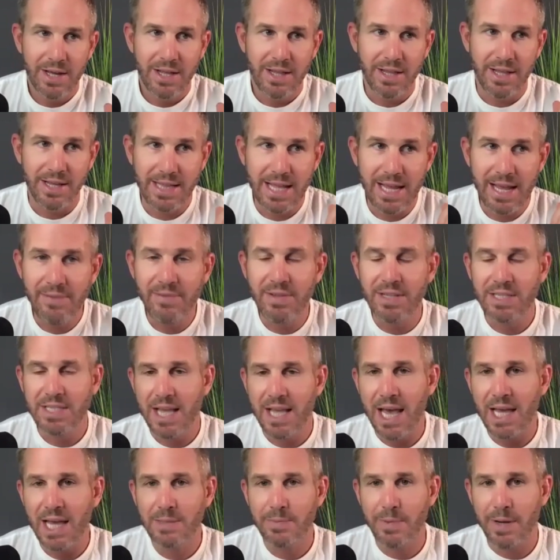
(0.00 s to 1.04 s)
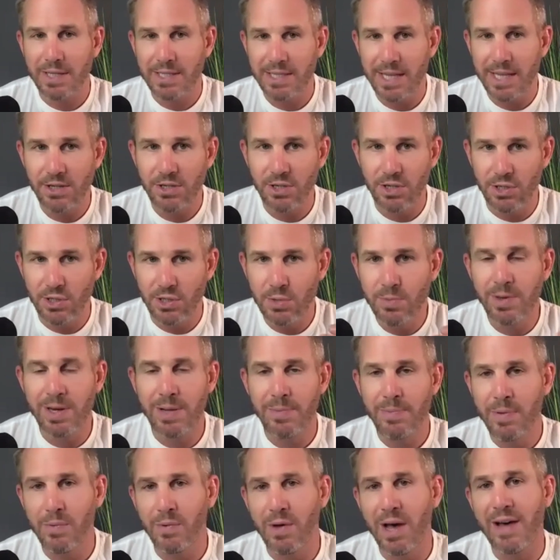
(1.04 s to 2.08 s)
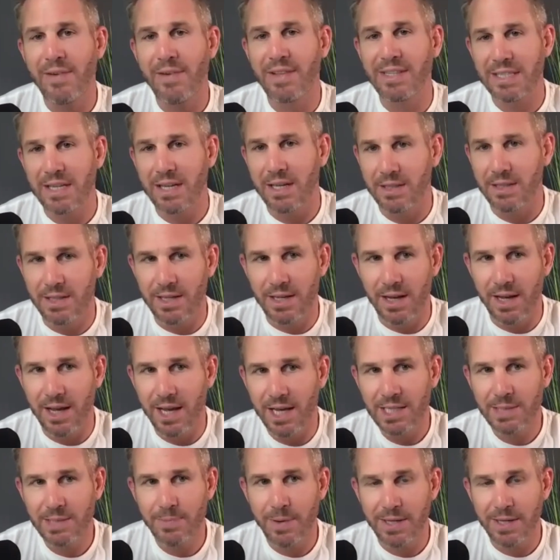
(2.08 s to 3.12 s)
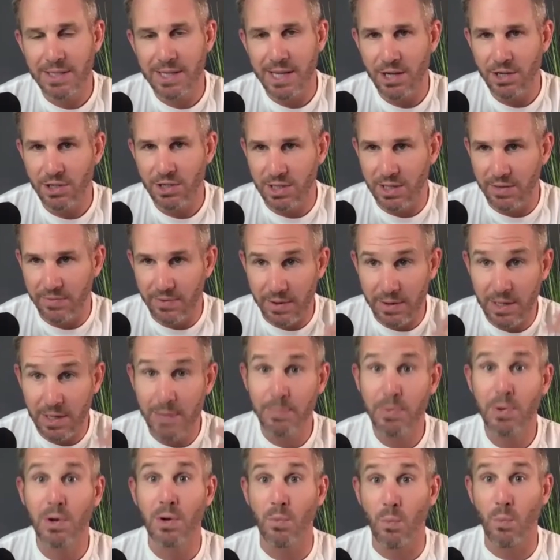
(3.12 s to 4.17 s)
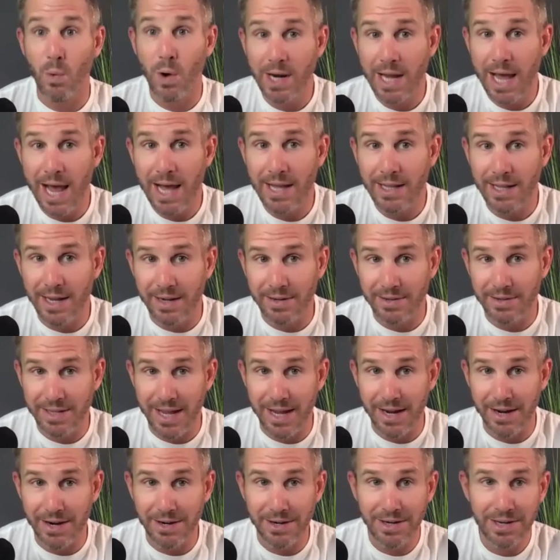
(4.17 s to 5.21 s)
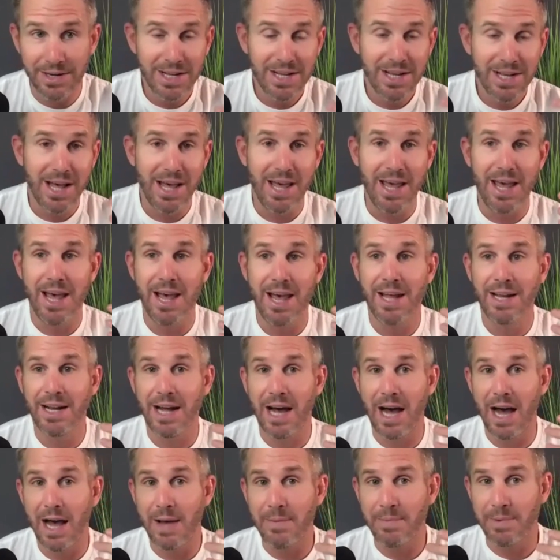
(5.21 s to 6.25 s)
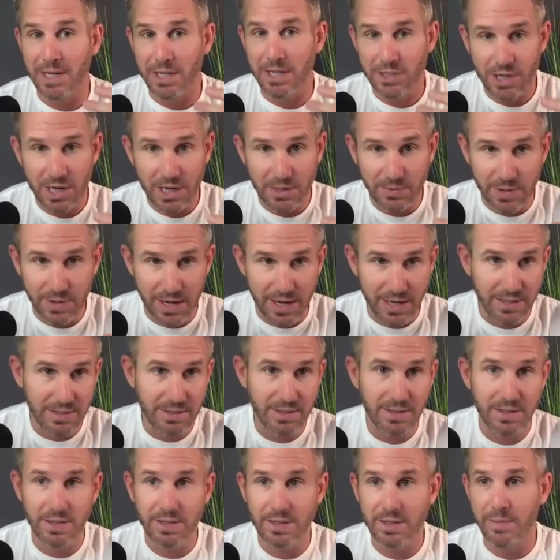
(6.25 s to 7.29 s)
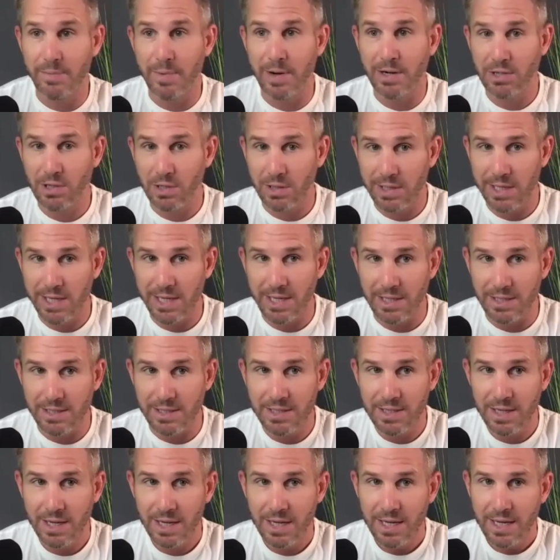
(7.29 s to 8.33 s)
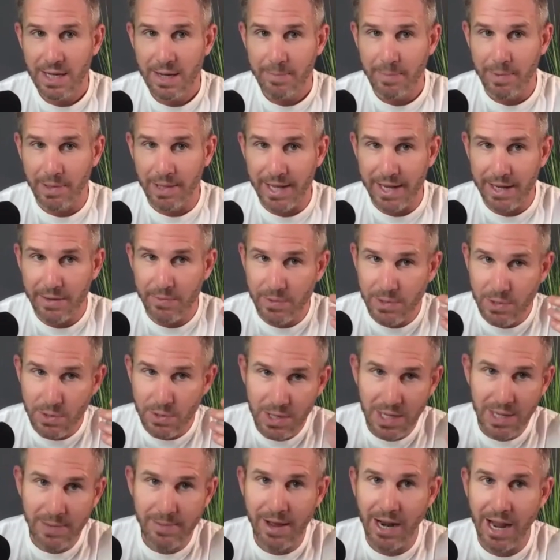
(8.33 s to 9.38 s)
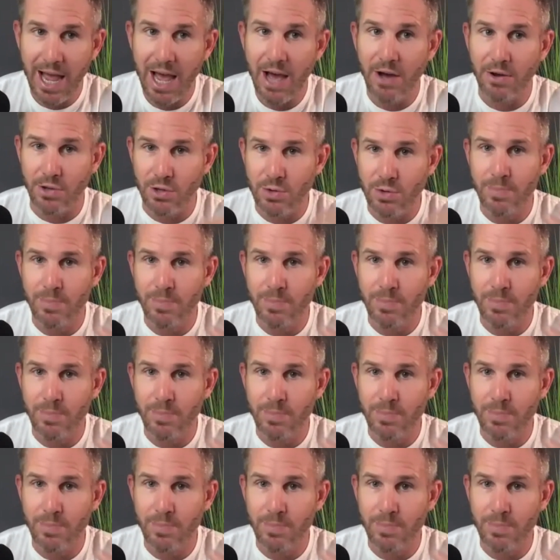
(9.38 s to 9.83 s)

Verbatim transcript: Like they have this expectation. Too many people have the expectation of I'm going to put one ad out there and I'm going to generate a bunch of leads. But like when you think about how you